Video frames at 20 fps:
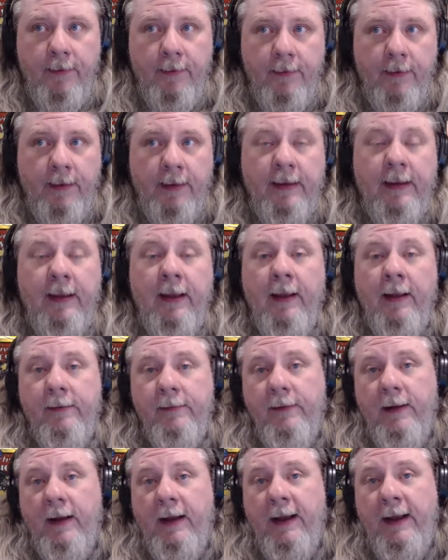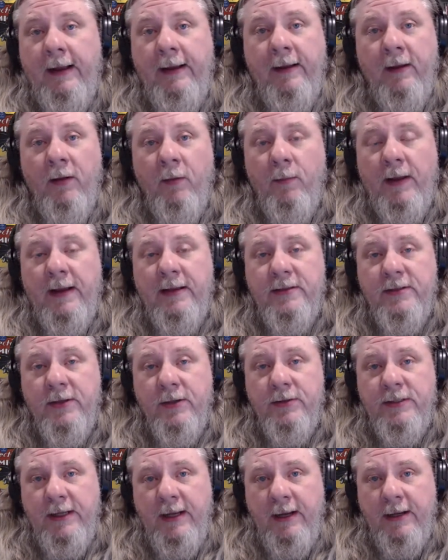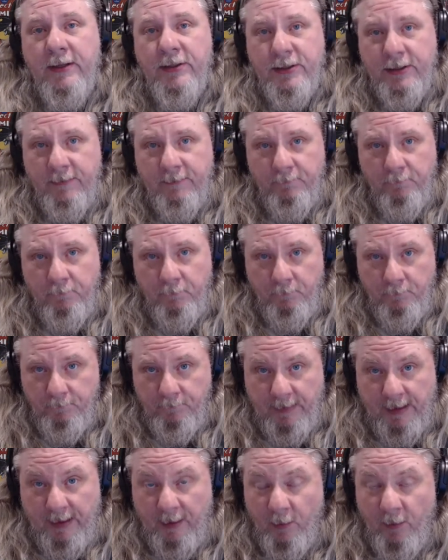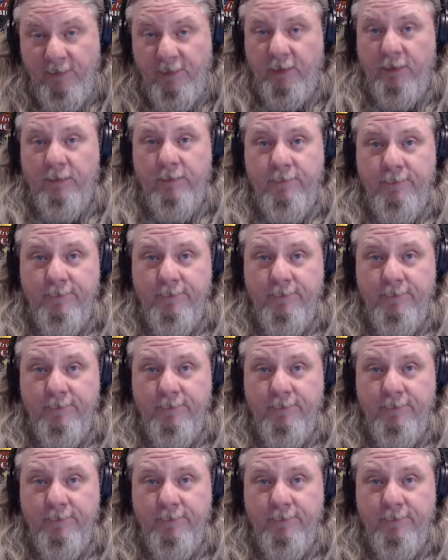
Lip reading: again, I hate guilt by association. However,